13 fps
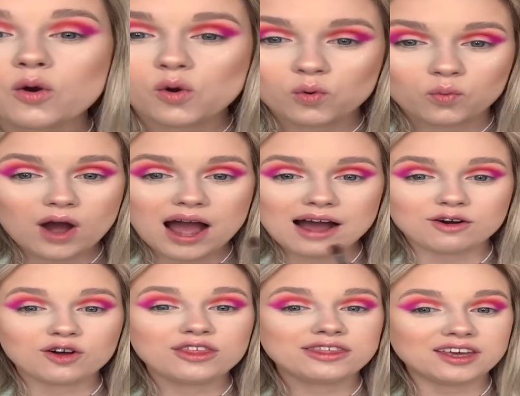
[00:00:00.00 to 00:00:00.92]

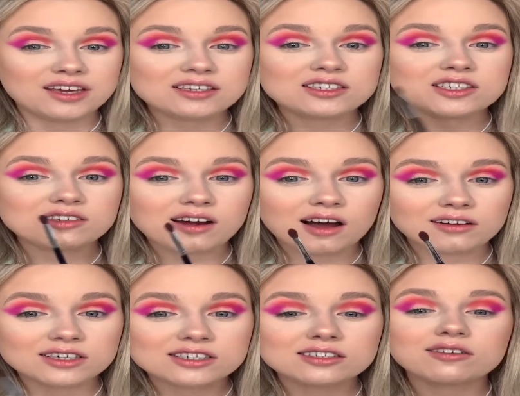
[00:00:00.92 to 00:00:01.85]
Wow, these two
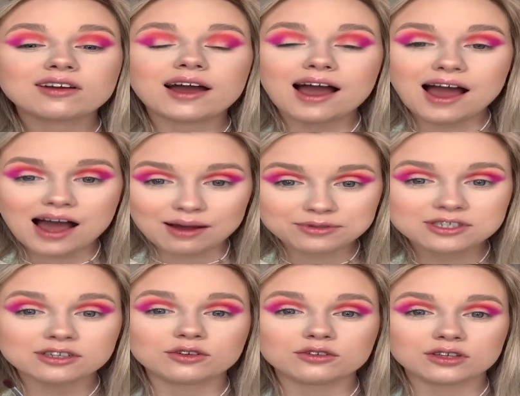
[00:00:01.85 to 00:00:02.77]
colors look
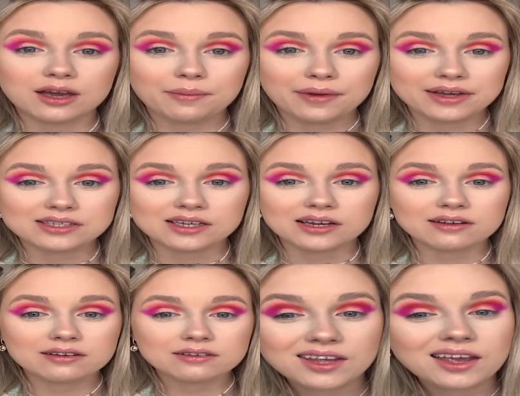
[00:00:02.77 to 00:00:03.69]
absolutely
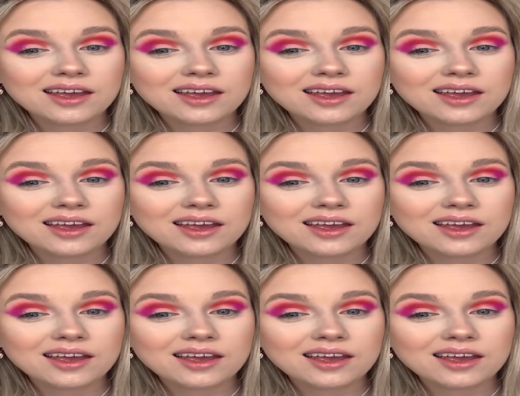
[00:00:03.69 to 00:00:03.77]
amazing.